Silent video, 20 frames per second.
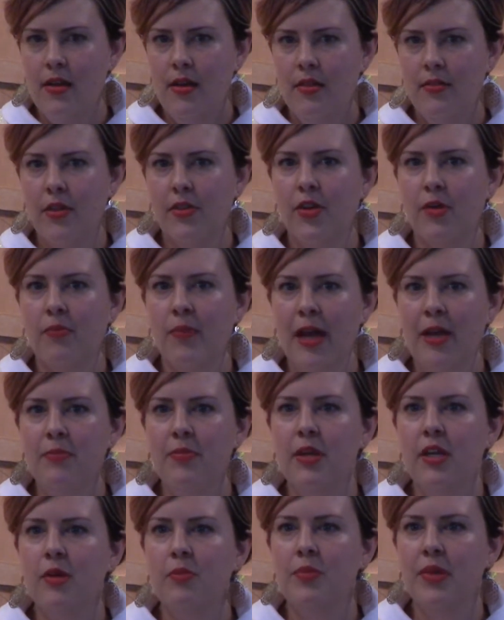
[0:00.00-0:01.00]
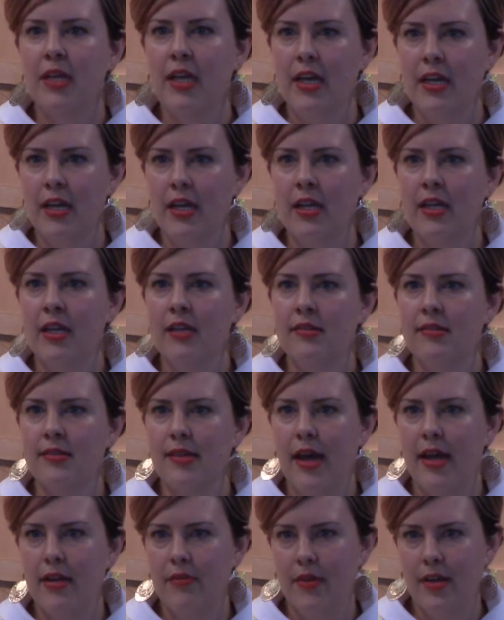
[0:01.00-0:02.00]
That there might be a beginning
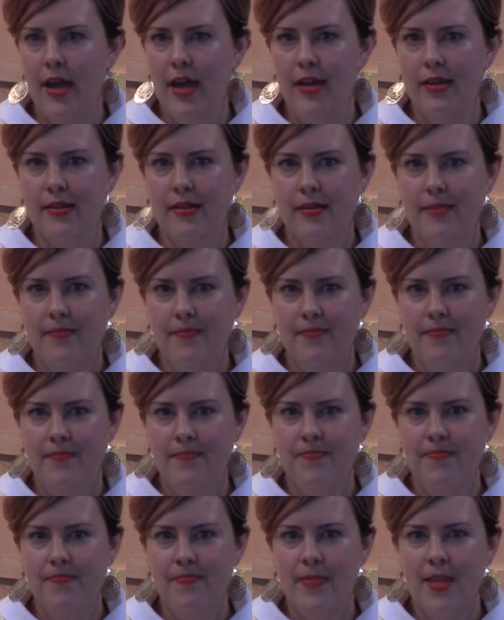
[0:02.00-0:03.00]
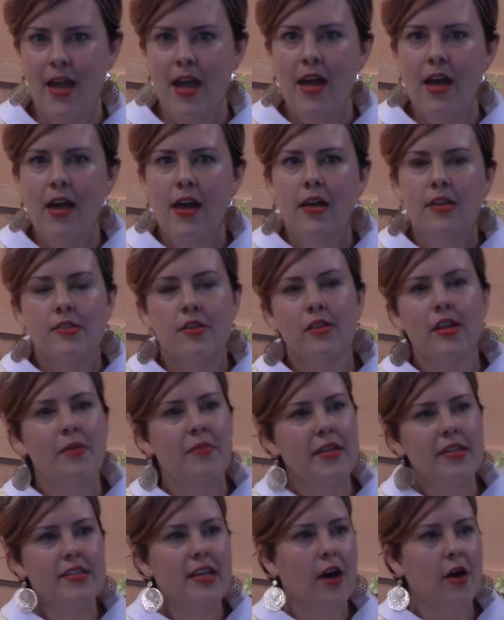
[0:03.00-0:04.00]
inside of an end. So let
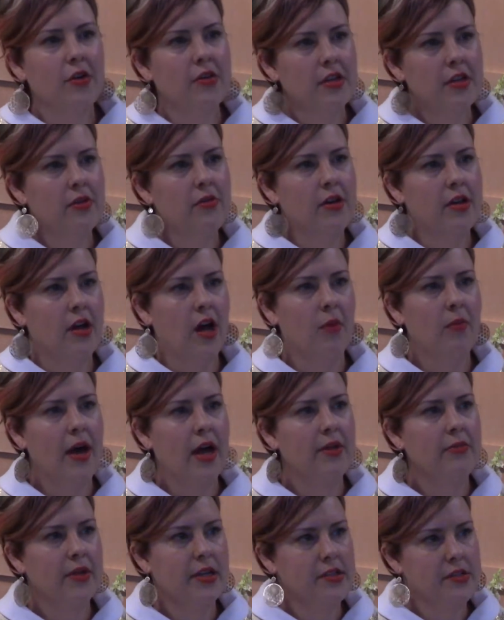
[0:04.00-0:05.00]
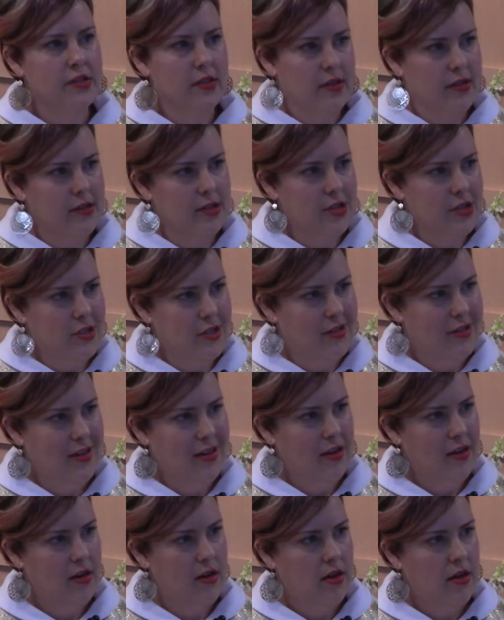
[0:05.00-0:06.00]
me tell you, in all my research,
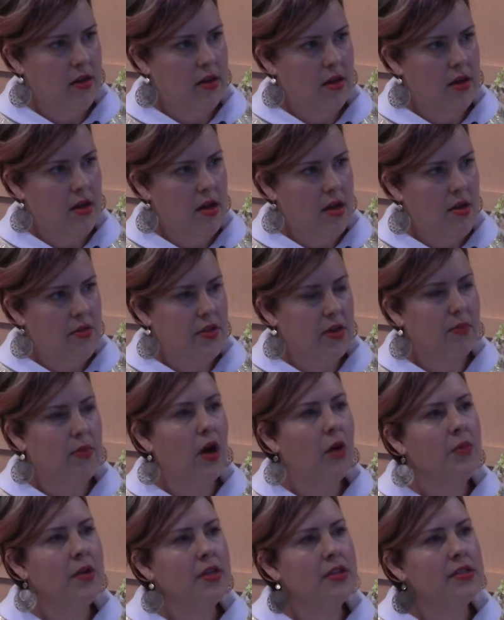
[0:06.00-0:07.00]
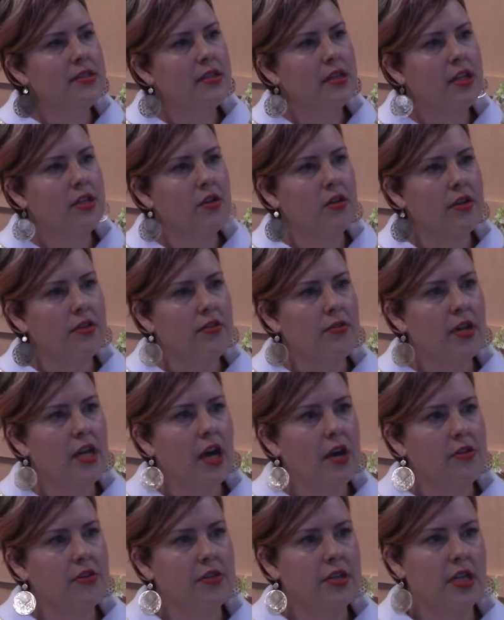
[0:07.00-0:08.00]
the moment in your
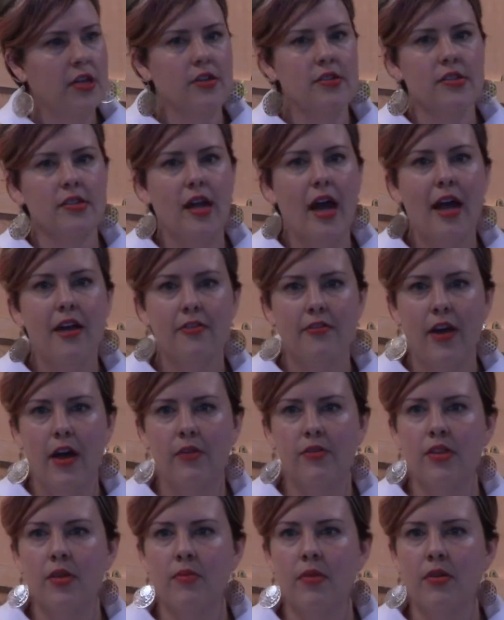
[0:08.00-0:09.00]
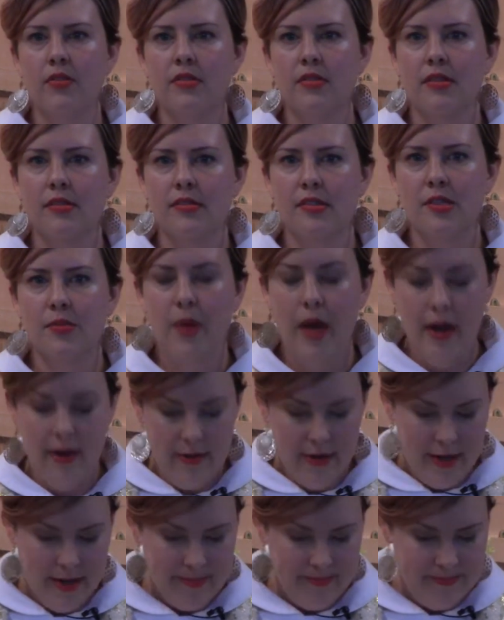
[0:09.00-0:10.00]
300 years that I found the most
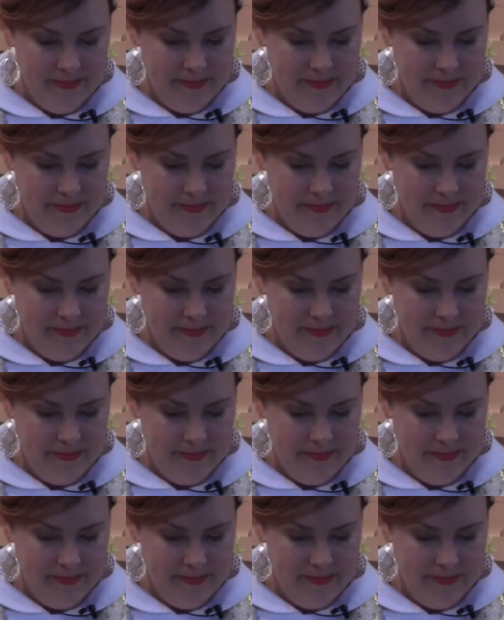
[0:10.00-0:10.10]
inspiring.